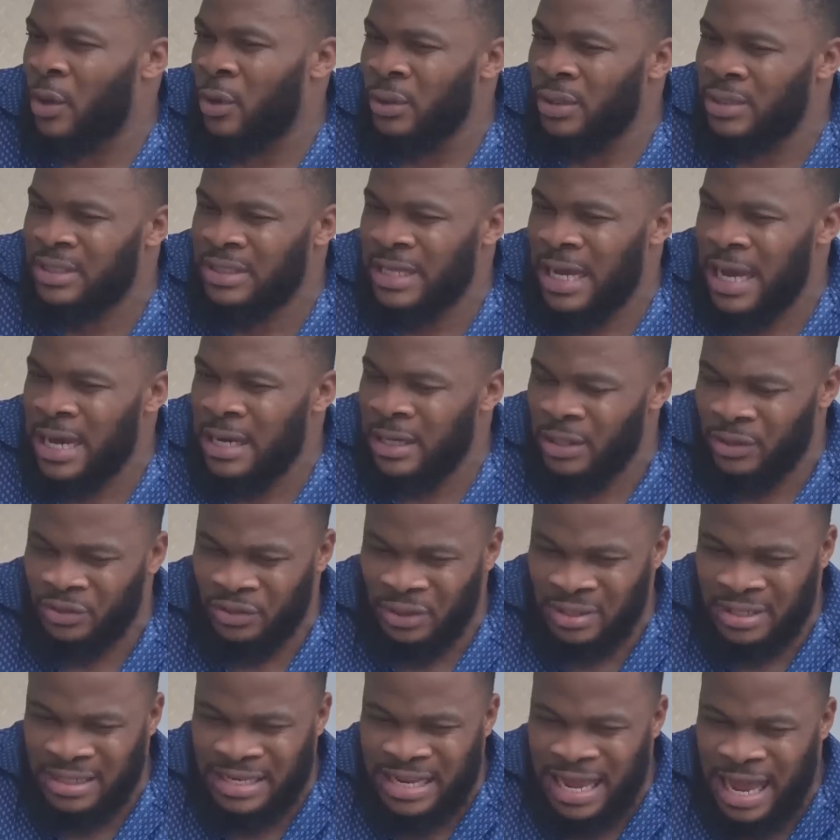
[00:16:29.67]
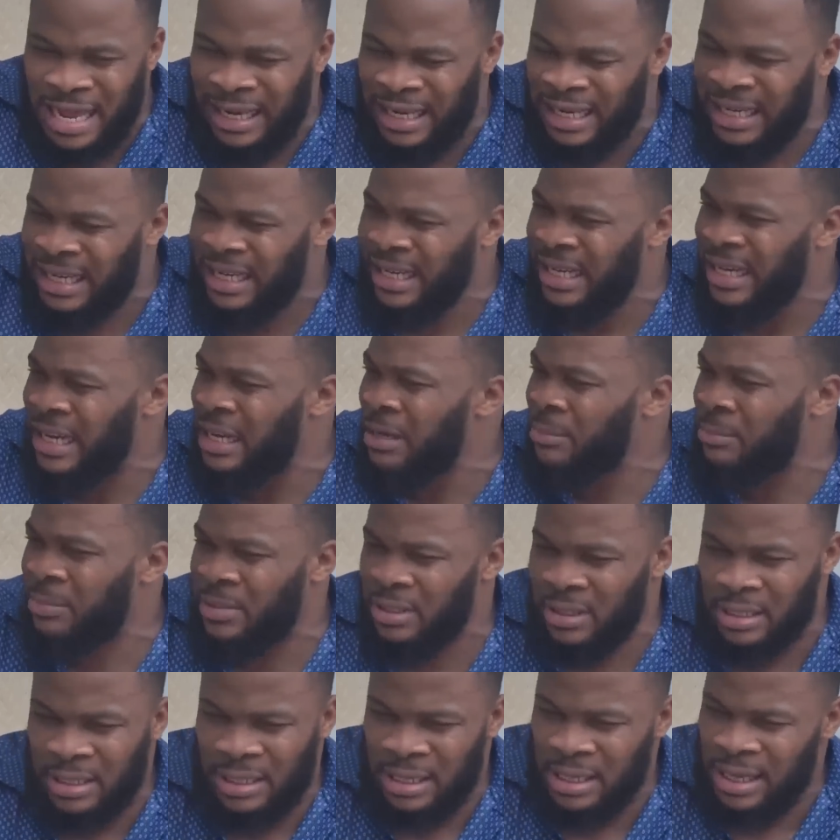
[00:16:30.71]
concern is on their claimed
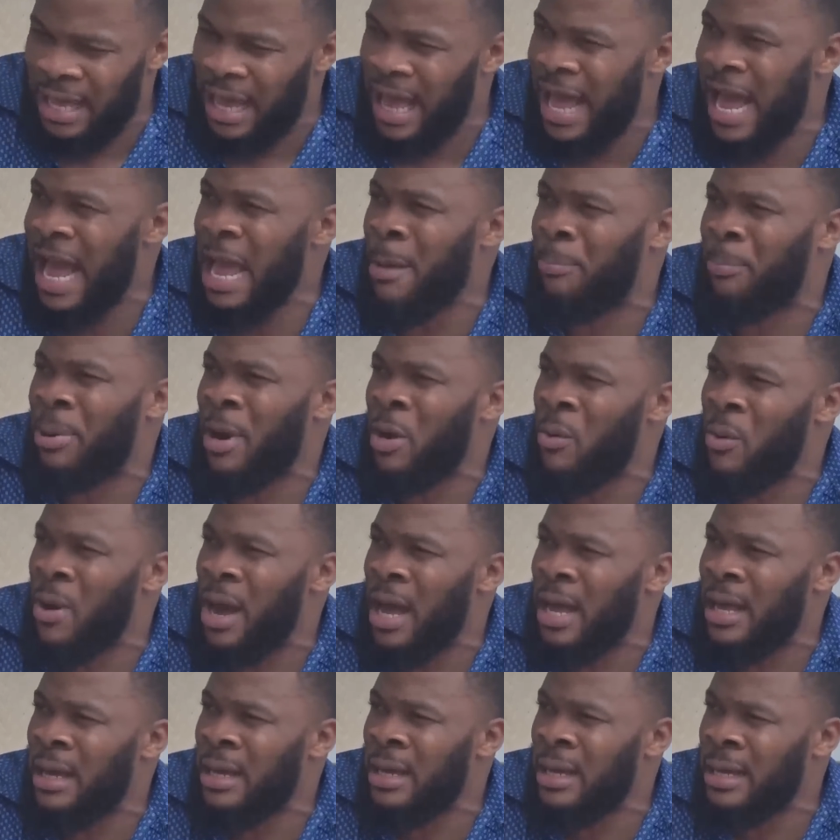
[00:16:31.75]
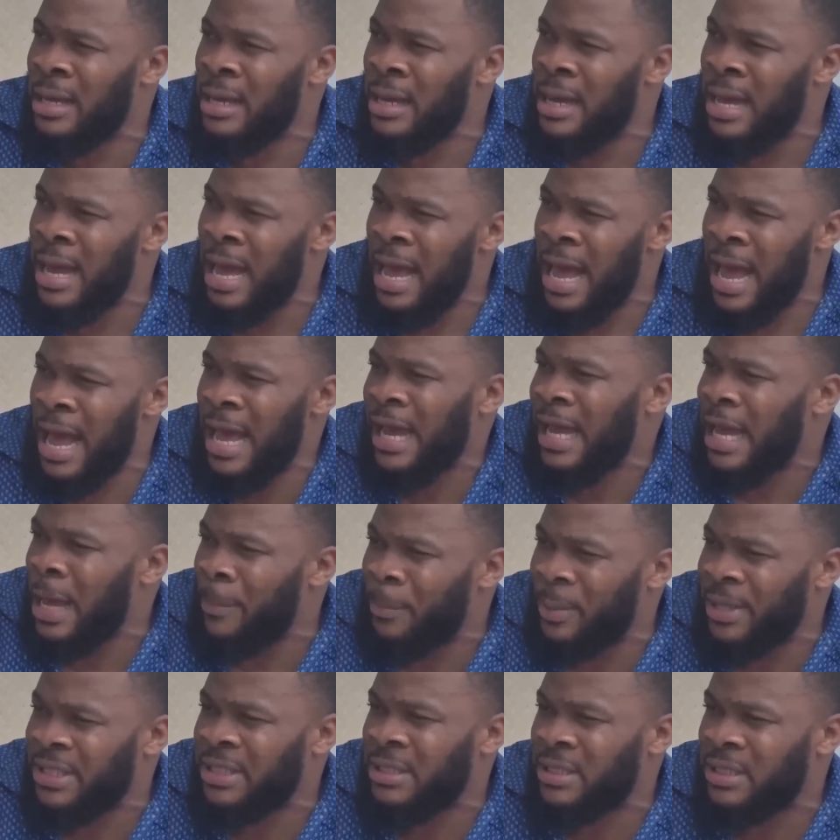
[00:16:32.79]
high power, high
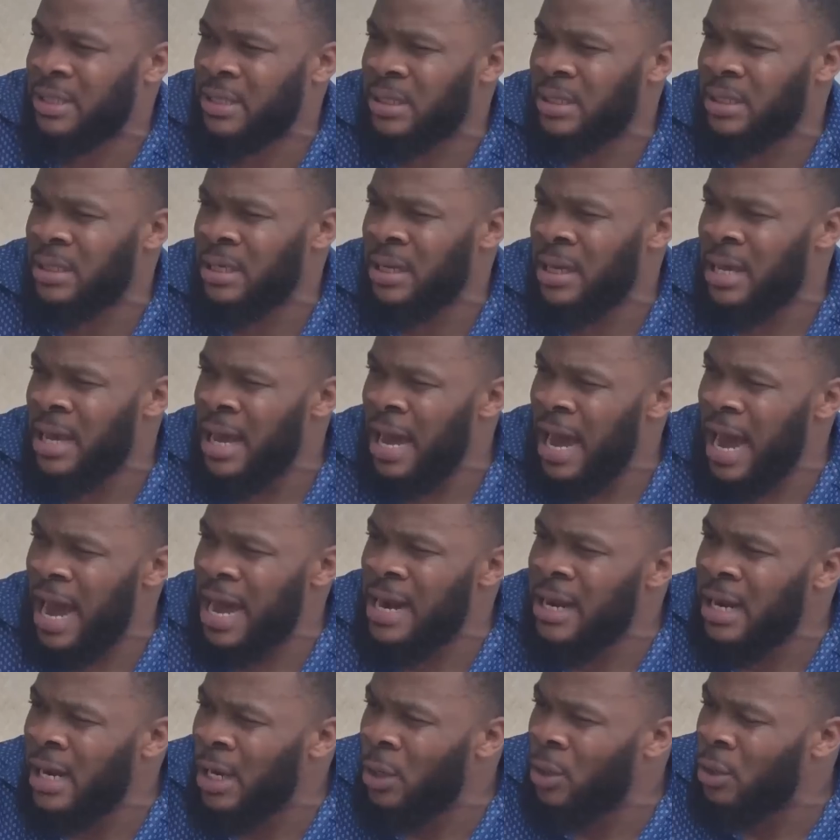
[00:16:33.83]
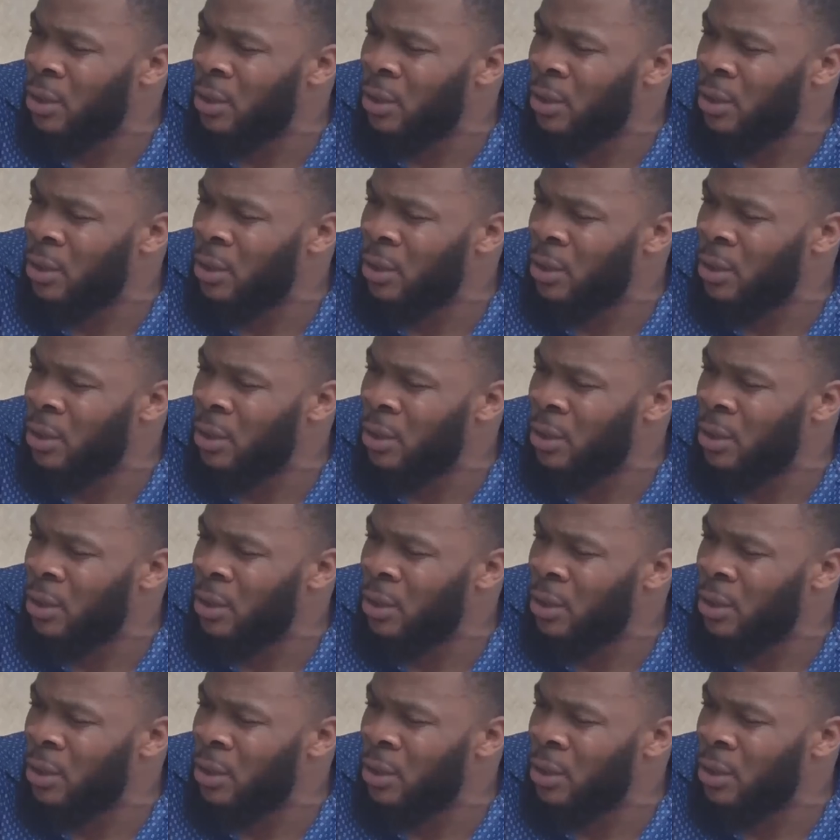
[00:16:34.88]
capacity, and a